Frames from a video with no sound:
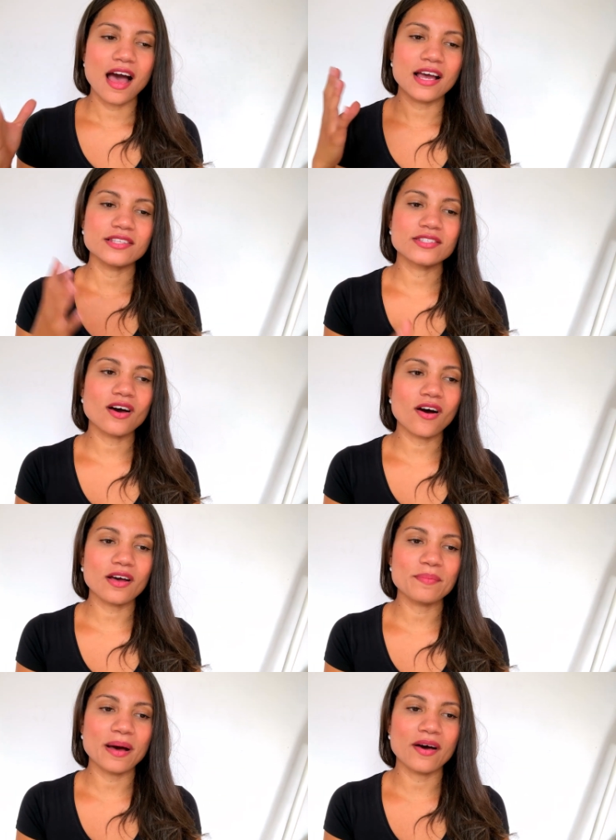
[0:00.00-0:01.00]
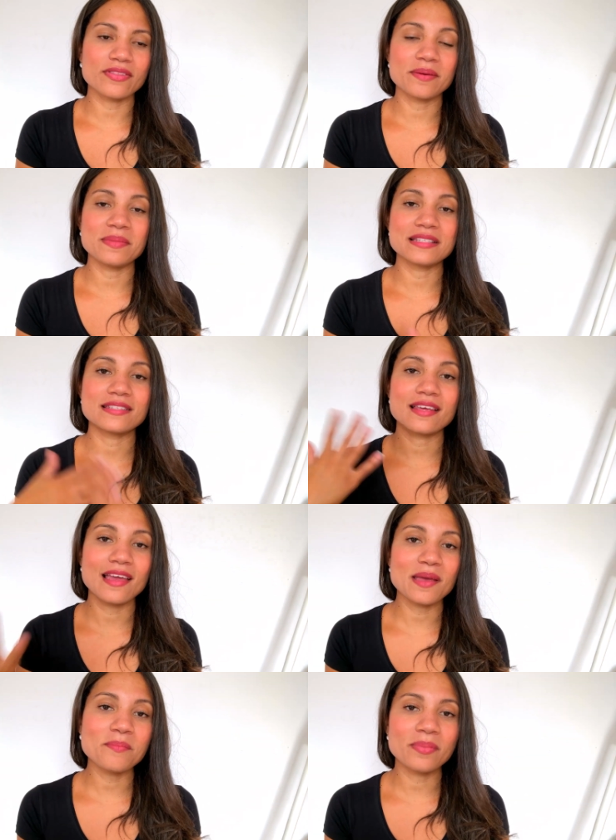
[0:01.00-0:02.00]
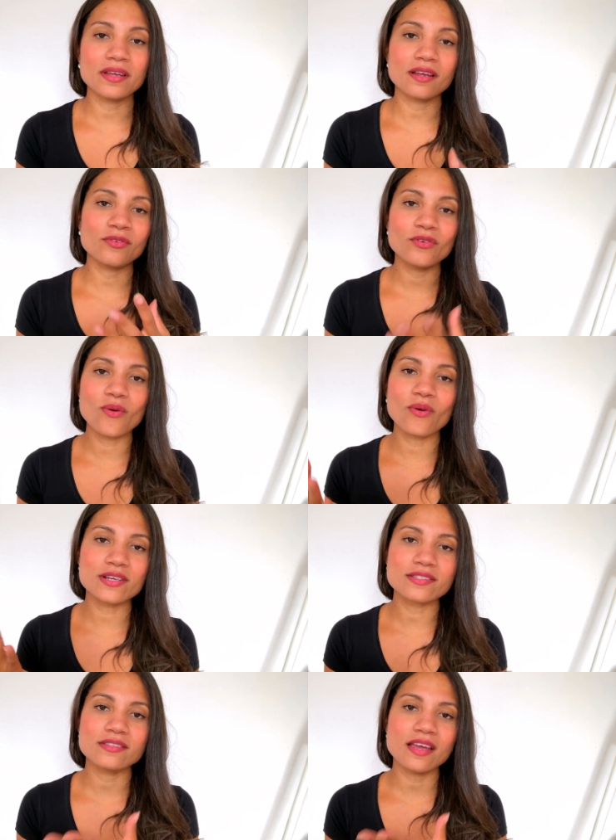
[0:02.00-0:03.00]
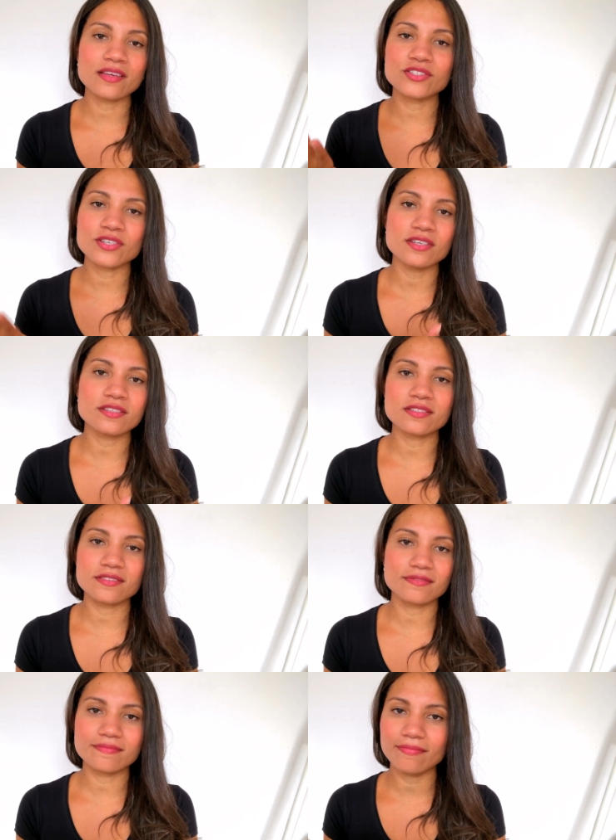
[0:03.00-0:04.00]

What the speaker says: I talk about them as him, but of course they're just